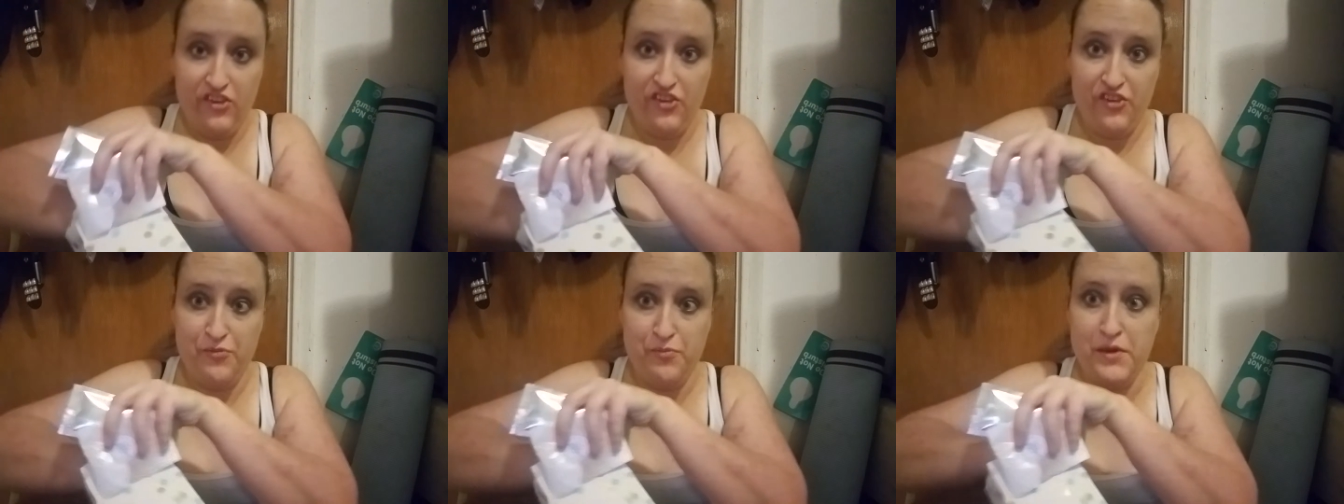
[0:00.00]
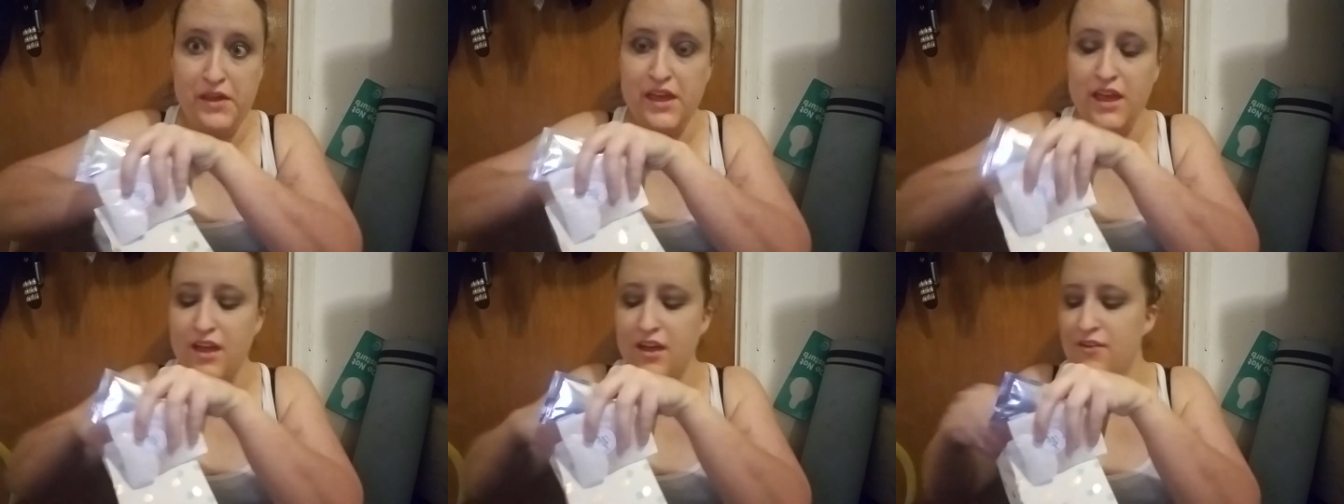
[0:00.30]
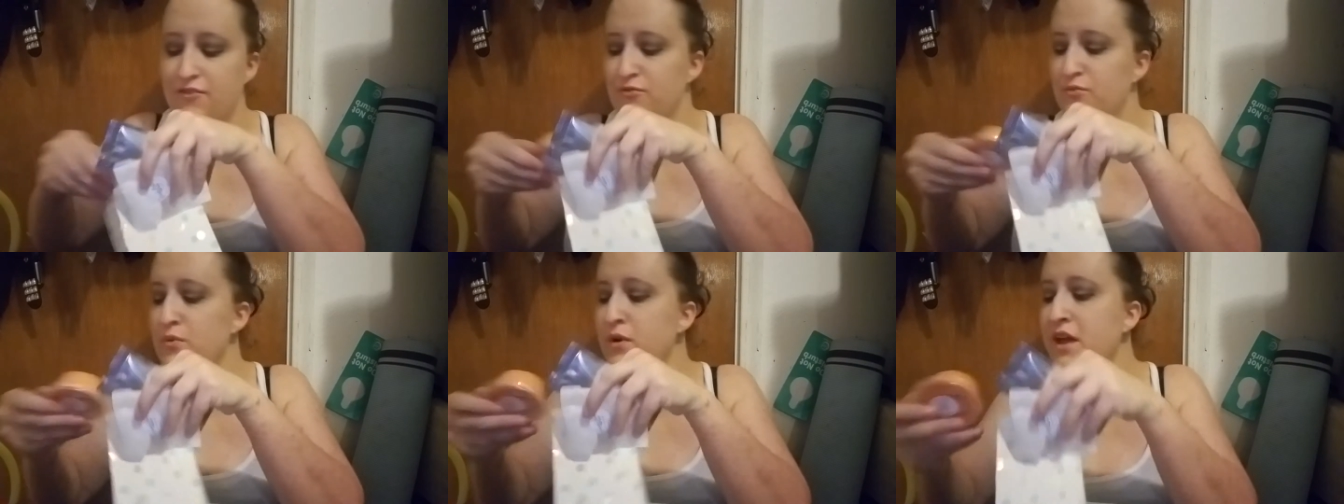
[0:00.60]
Speaking
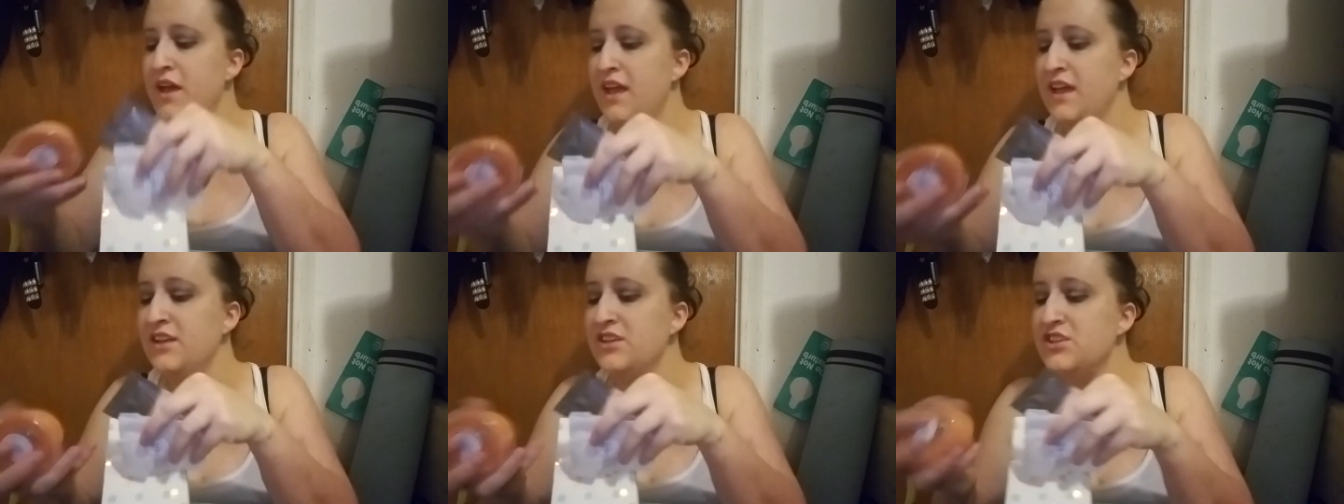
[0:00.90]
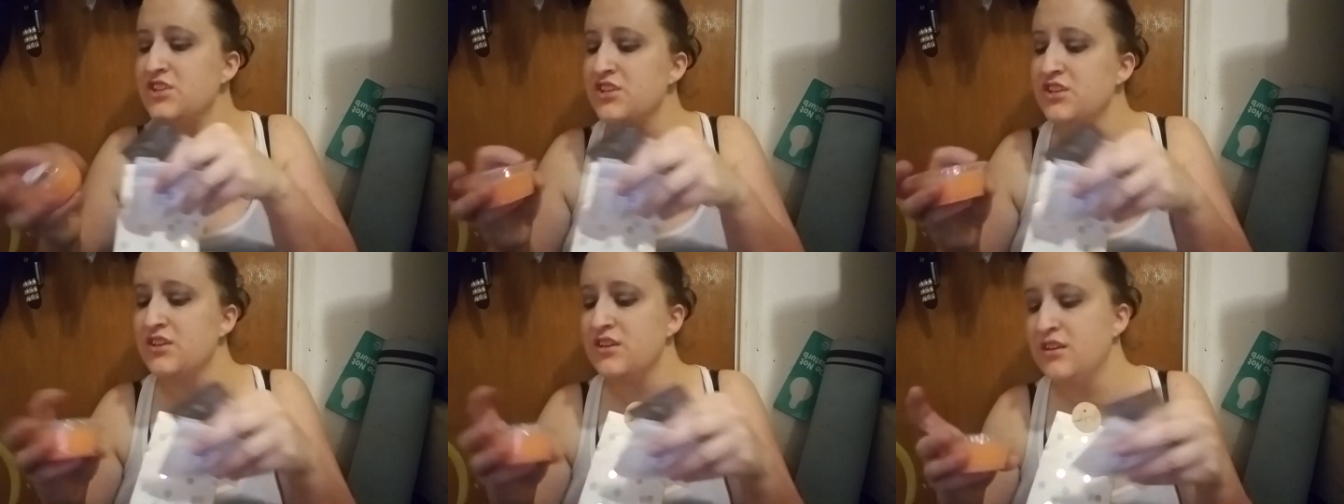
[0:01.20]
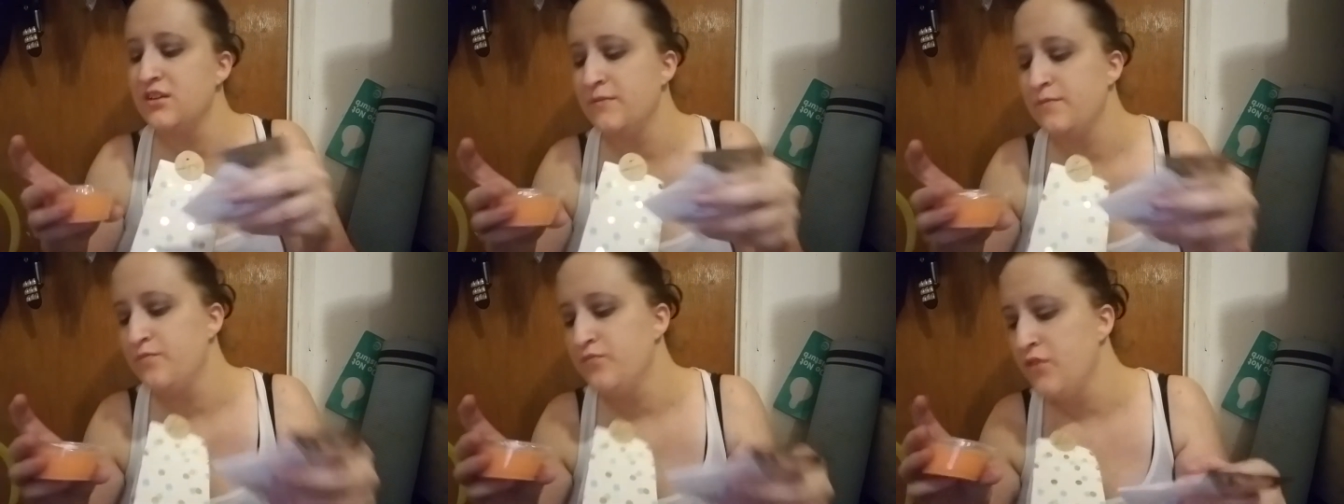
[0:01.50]
of which,
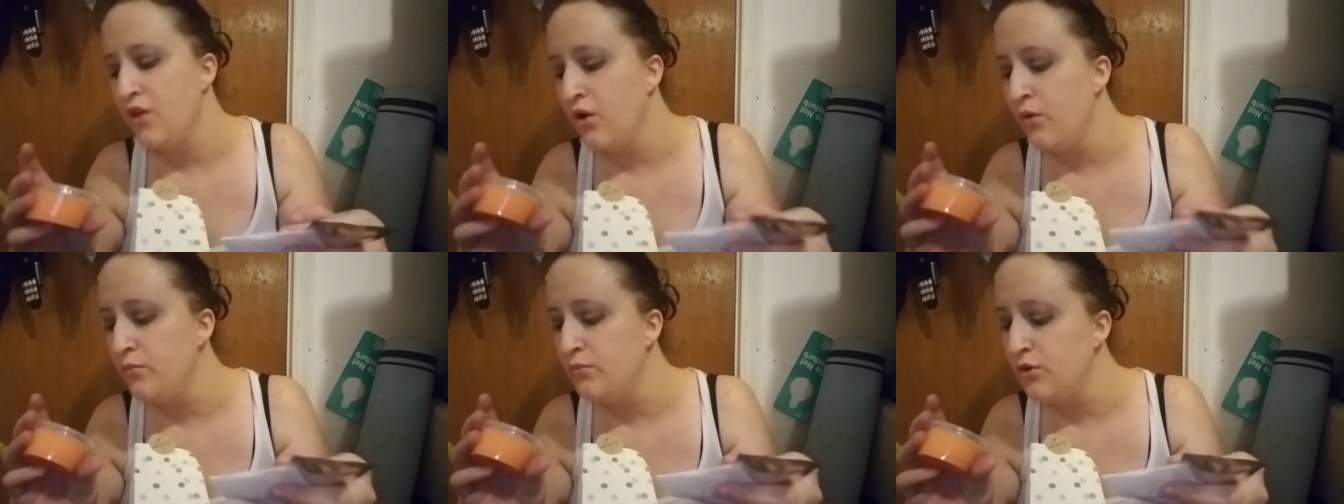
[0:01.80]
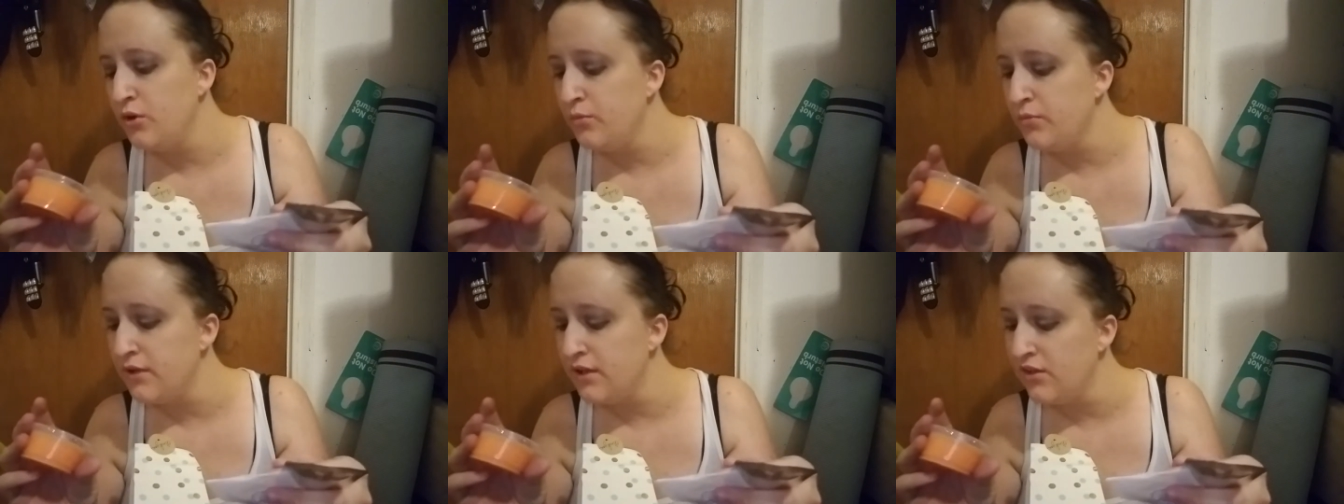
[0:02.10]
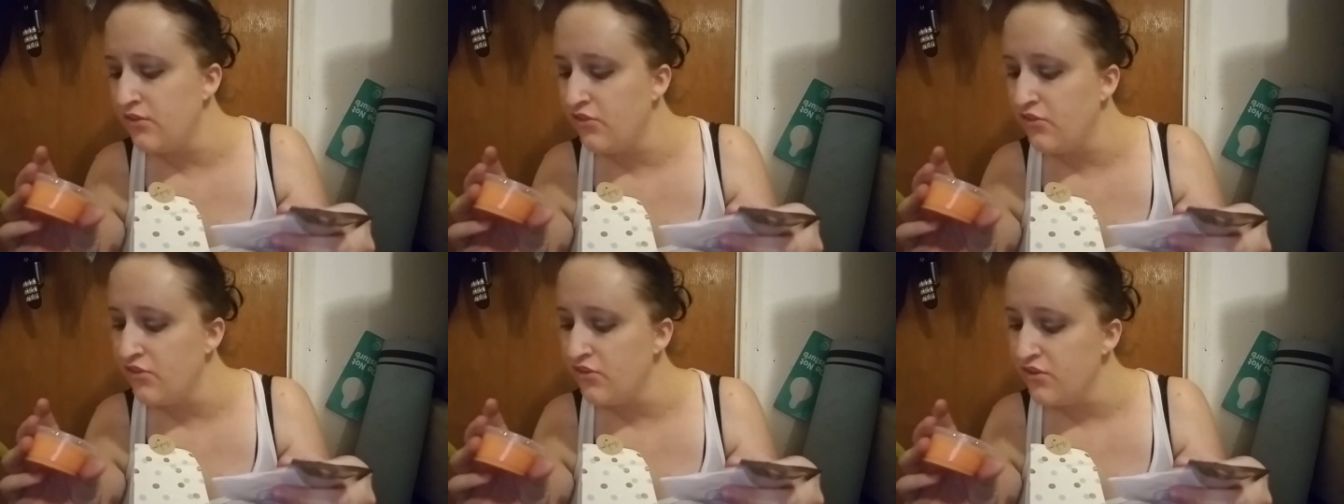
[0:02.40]
oh, nope,
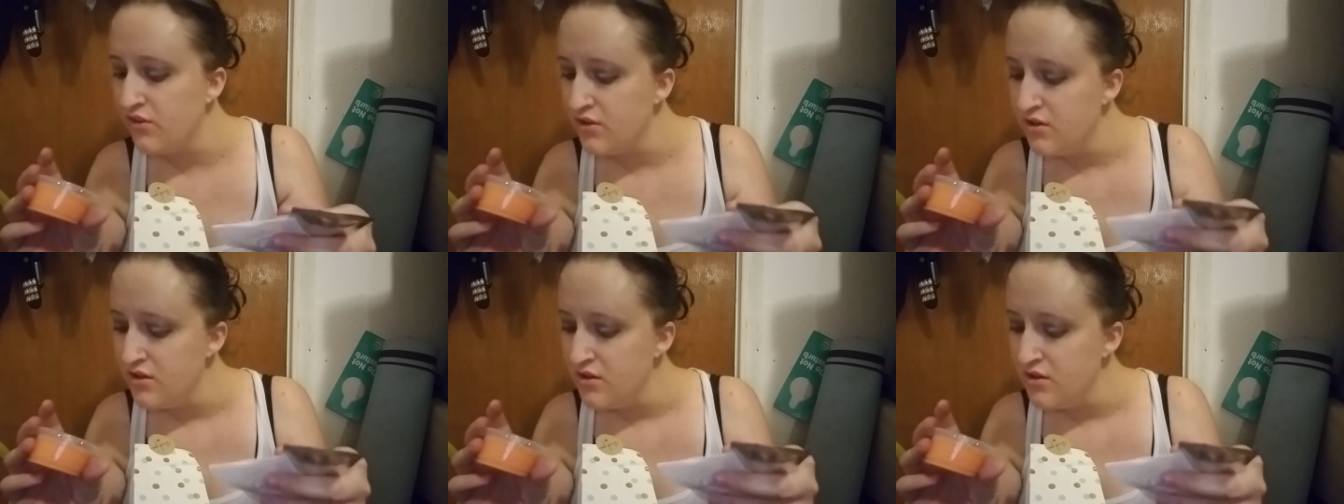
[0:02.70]
this